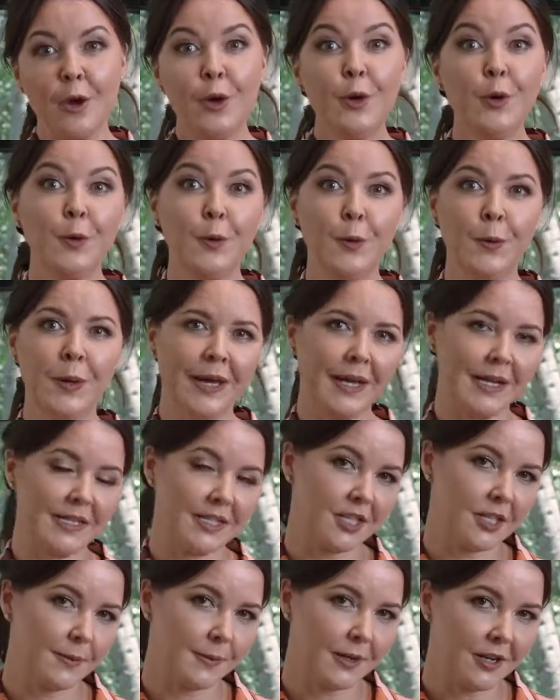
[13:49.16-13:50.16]
who
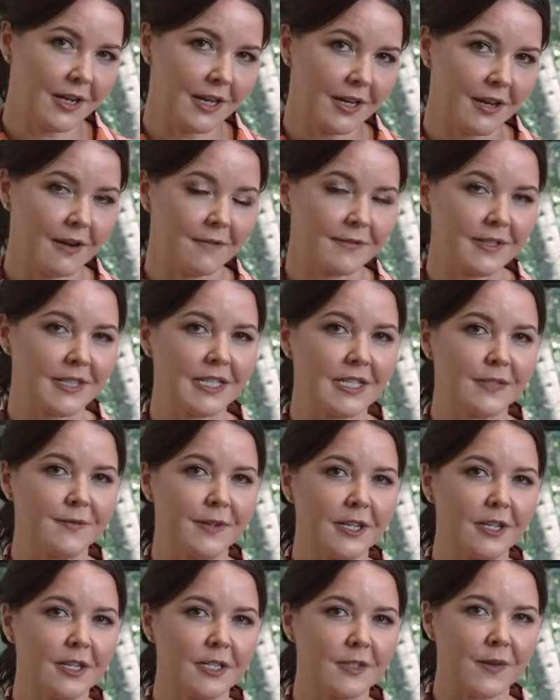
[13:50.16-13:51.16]
is going to be looking after these
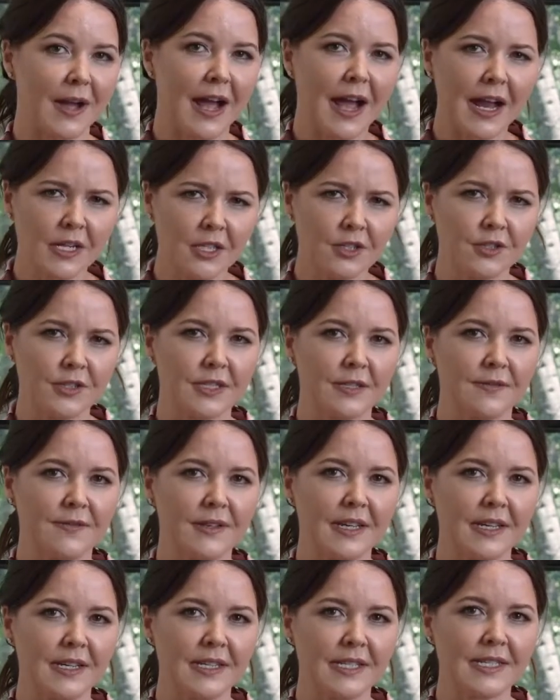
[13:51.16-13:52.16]
videos for hundreds of
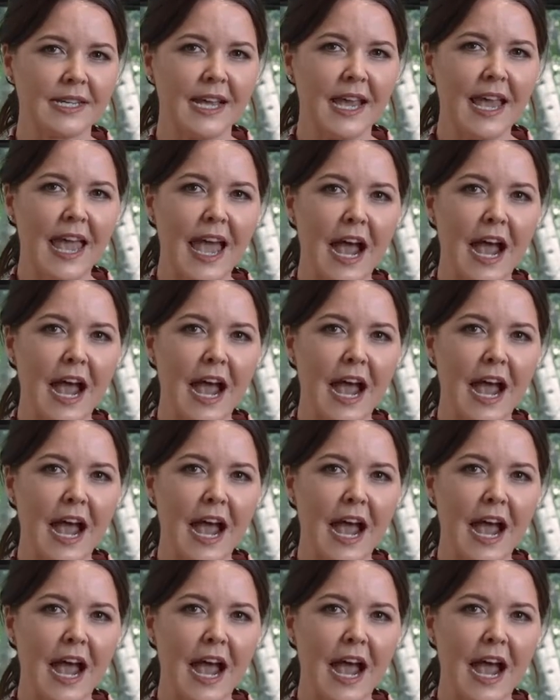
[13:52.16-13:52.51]
years?